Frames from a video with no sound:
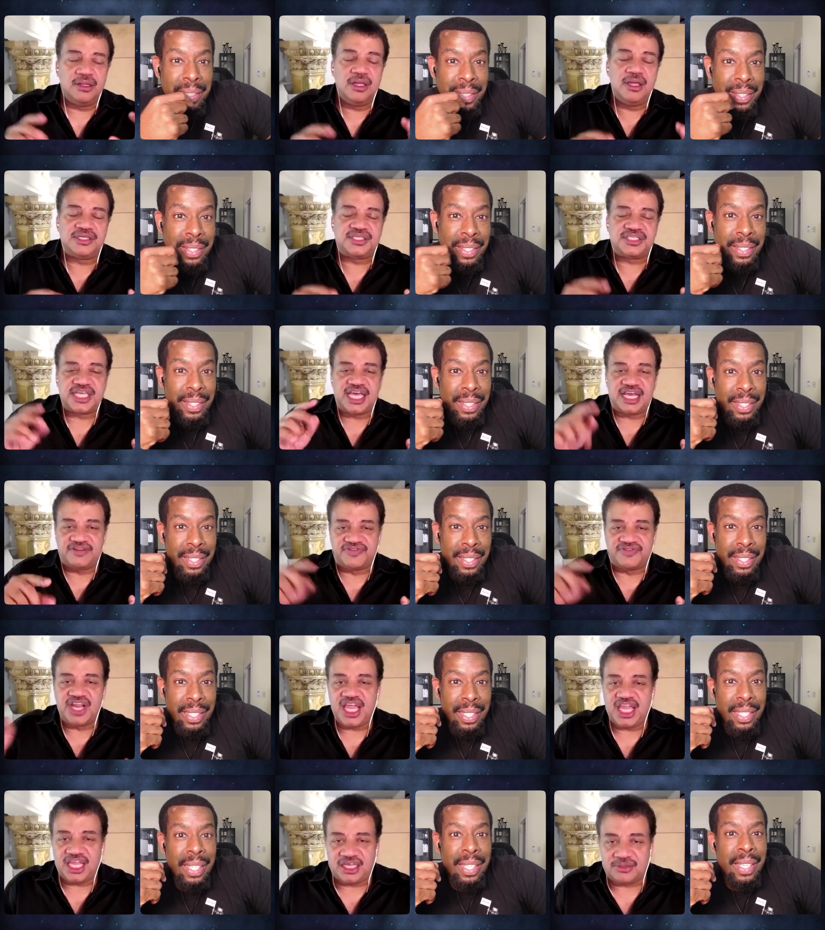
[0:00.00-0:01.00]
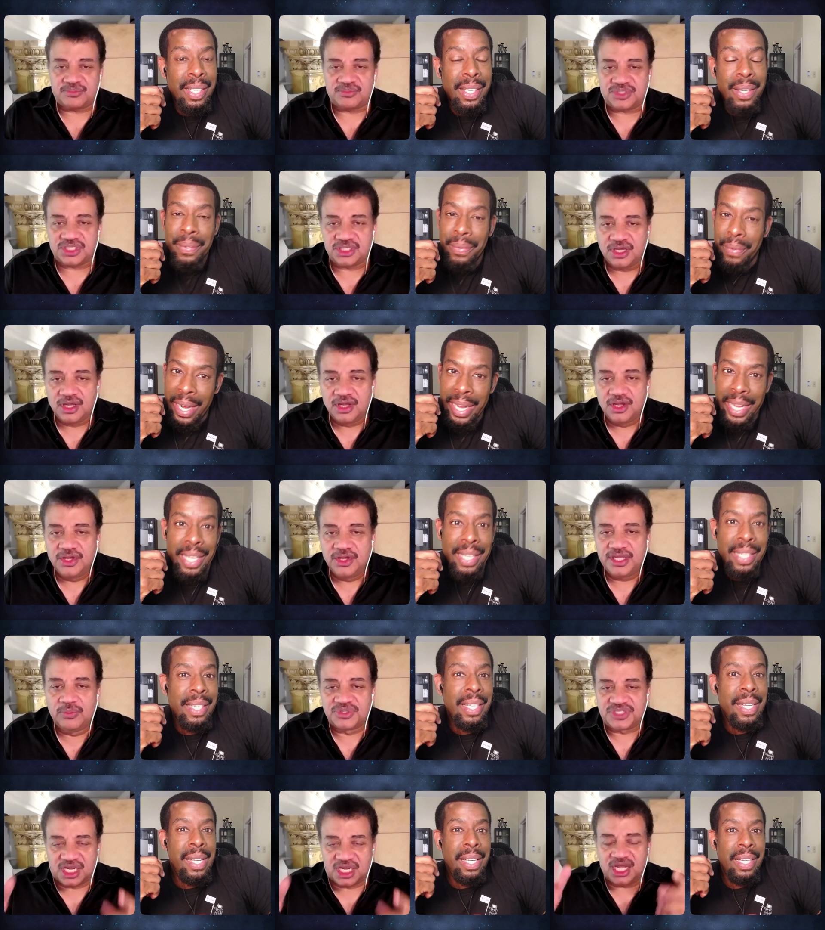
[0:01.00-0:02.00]
Speaker 1: a set of names. Right. It
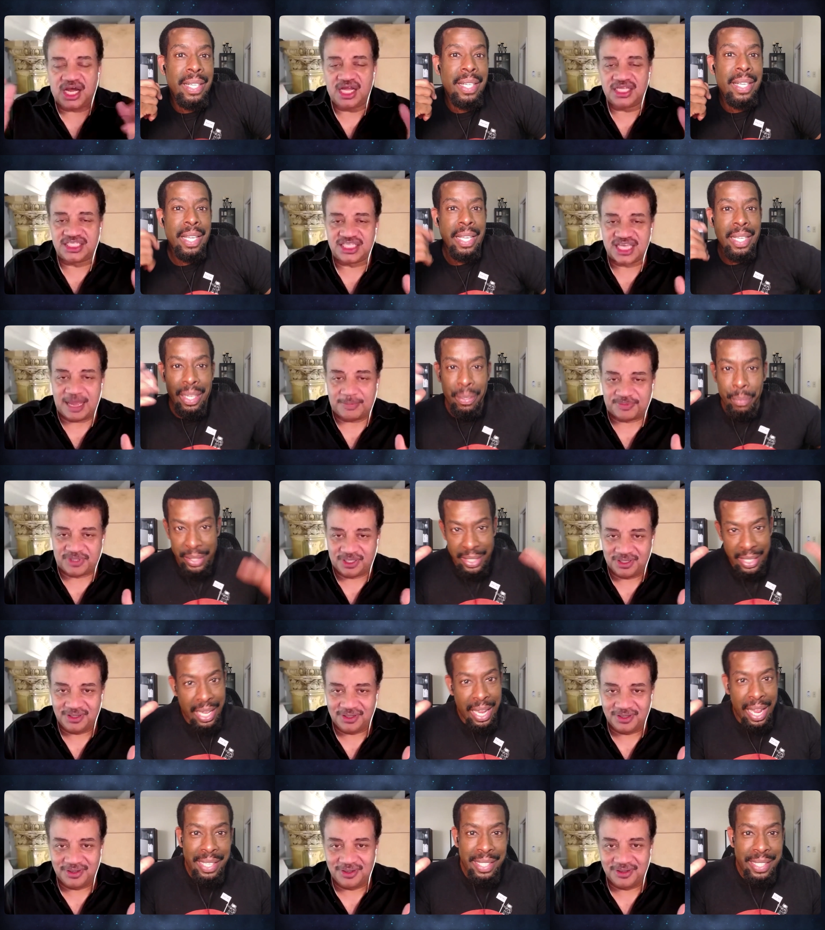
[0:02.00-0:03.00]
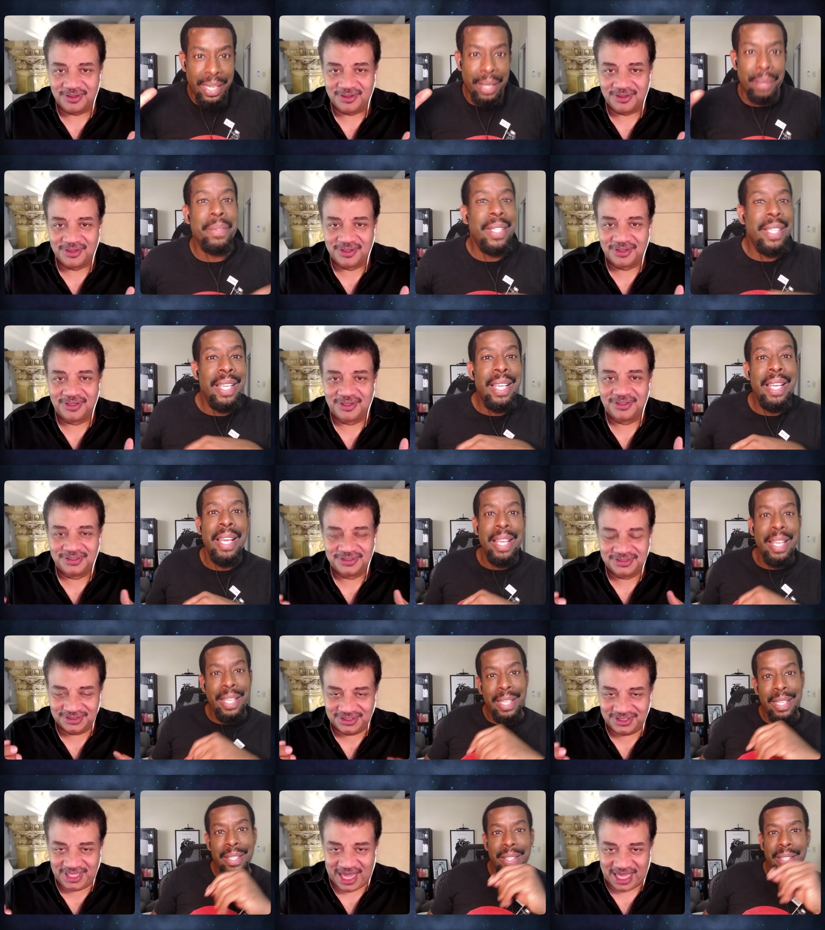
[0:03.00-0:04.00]
was a concept. It was a concept.
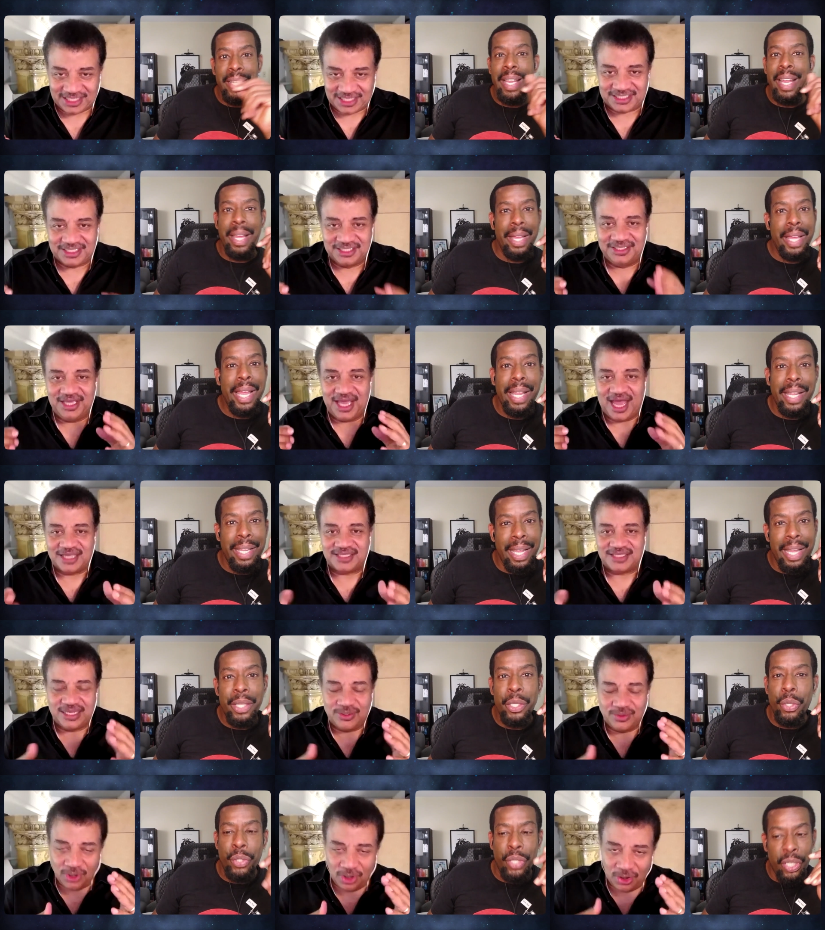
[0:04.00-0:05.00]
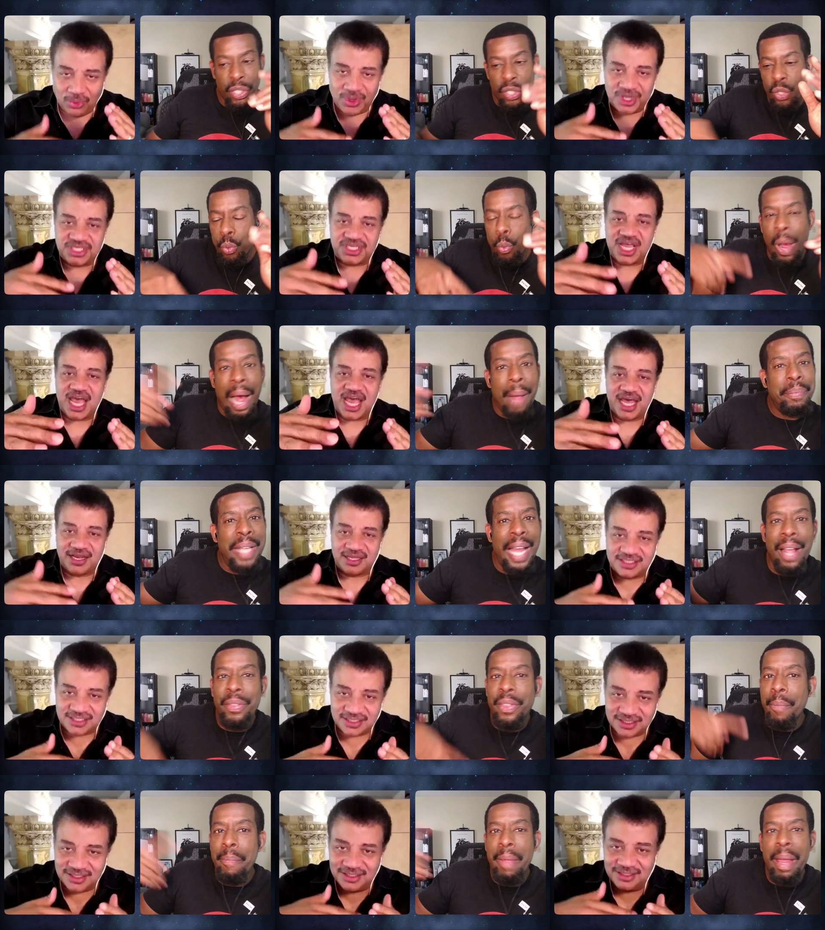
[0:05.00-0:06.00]
Yes, yeah. yes, and, and it always swapped out the
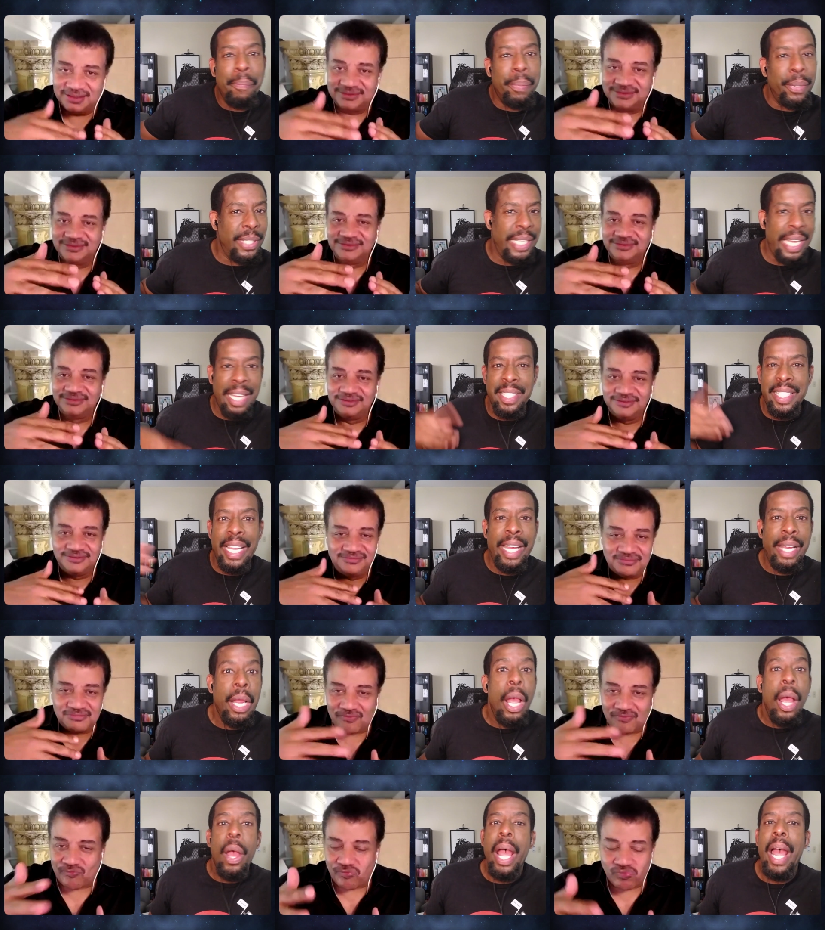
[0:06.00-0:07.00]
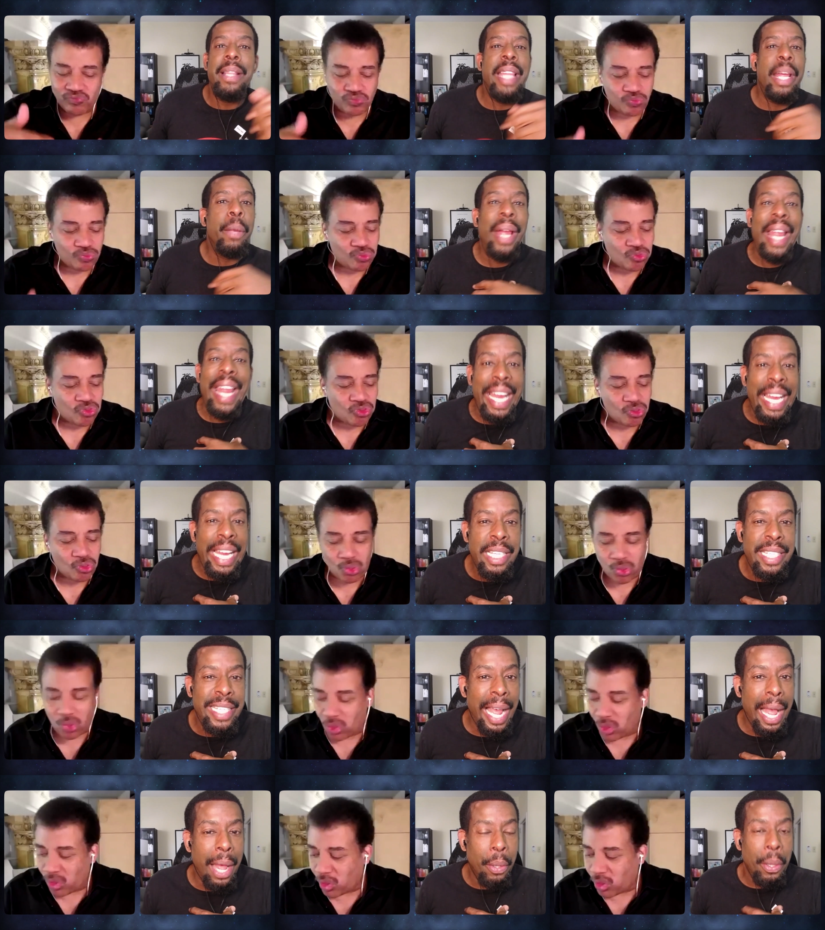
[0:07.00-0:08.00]
Speaker 2: members as they as they would age
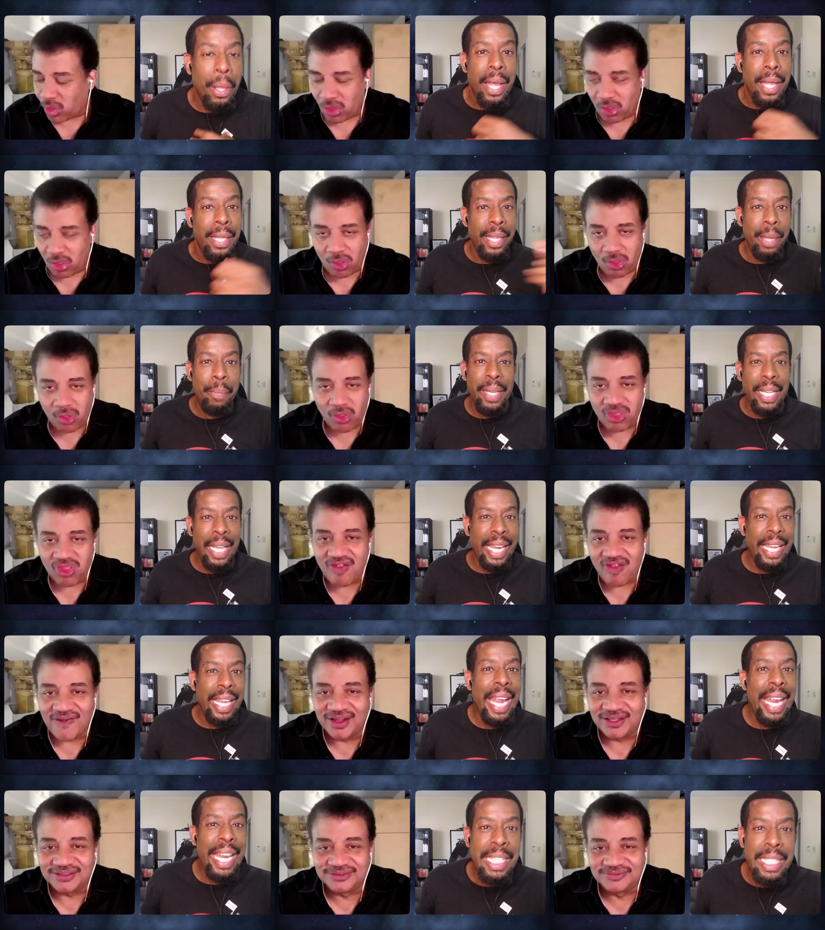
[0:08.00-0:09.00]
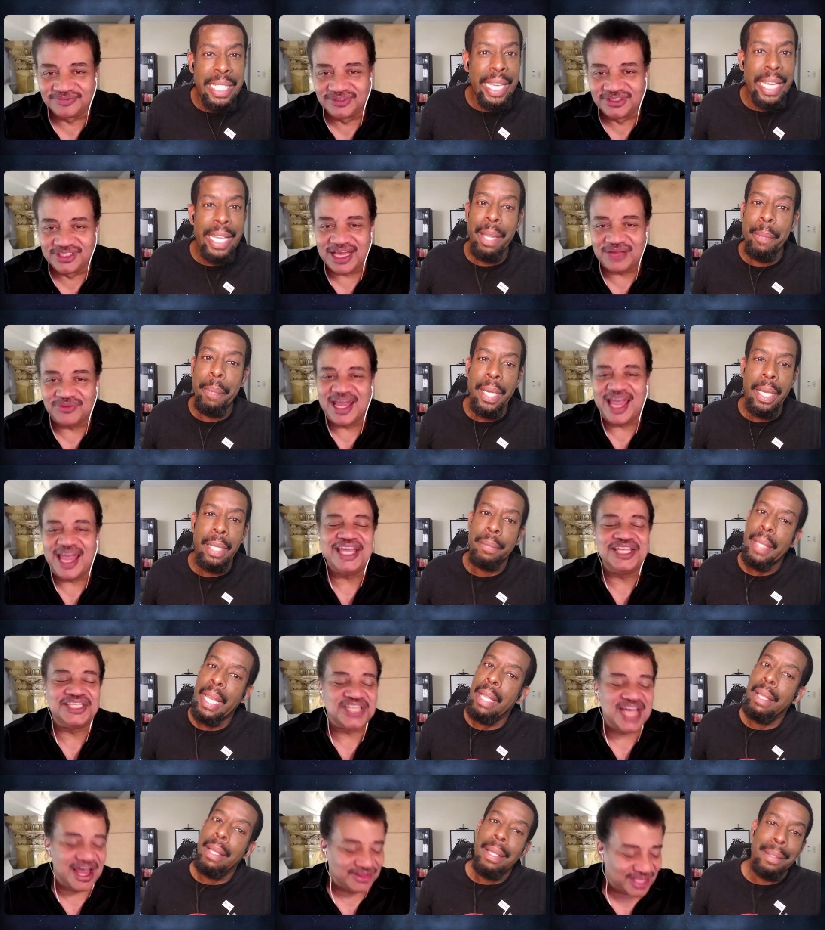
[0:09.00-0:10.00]
out. They'd be like eighteen. Yeah, be they like, age
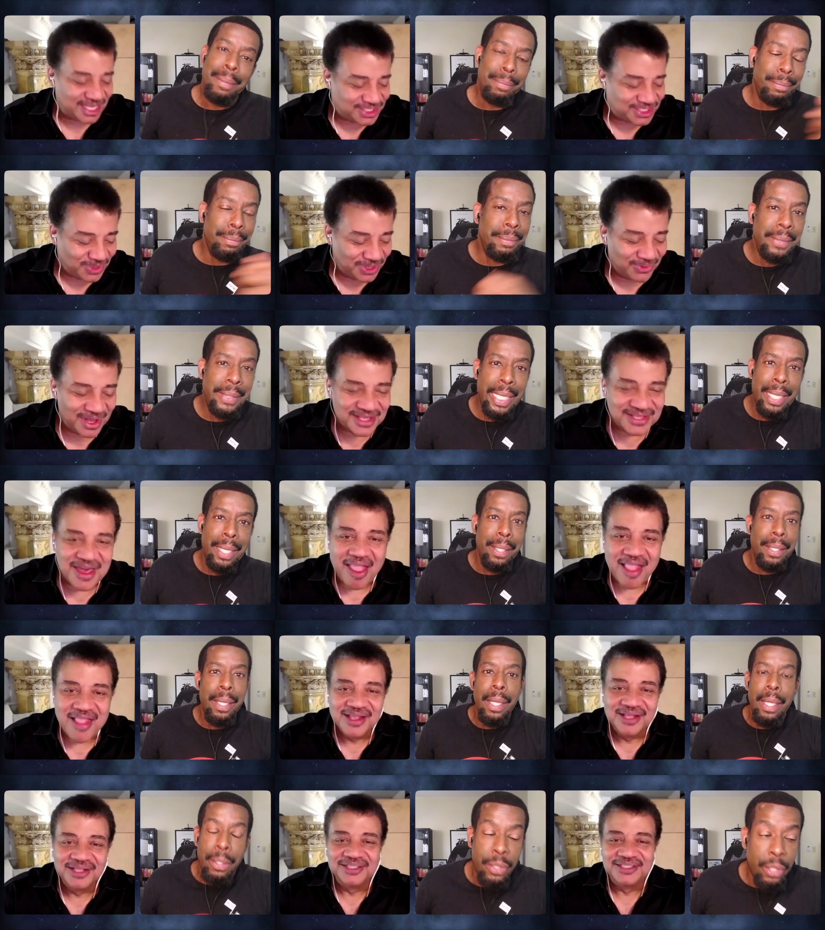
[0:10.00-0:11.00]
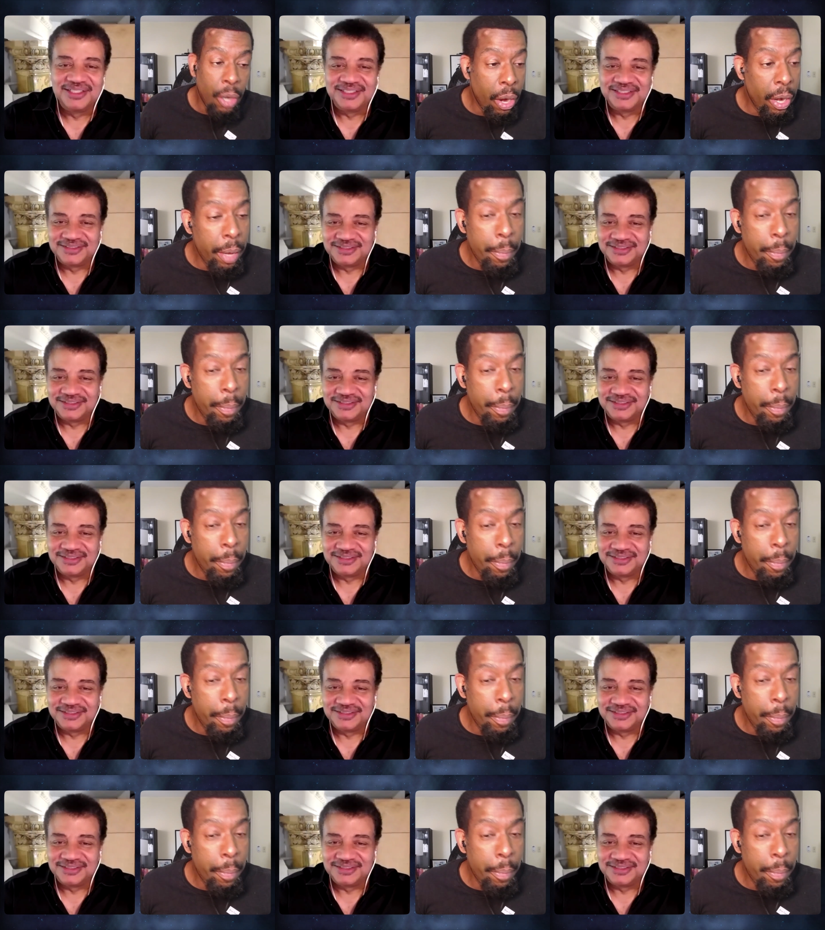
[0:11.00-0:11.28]
out. That's what it was. Yeah. Sorry,